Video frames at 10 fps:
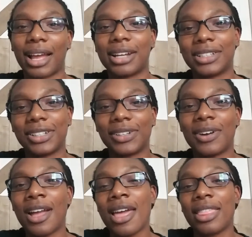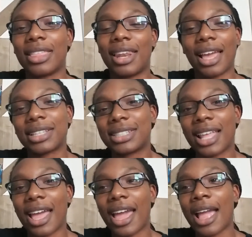I gotta do. The next
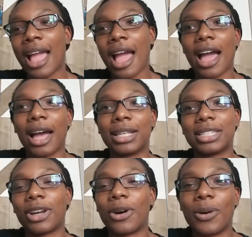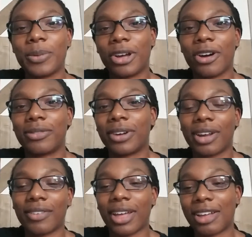day, I take a whole week off
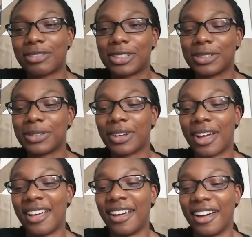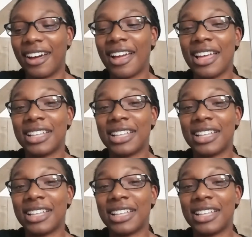work if I have to.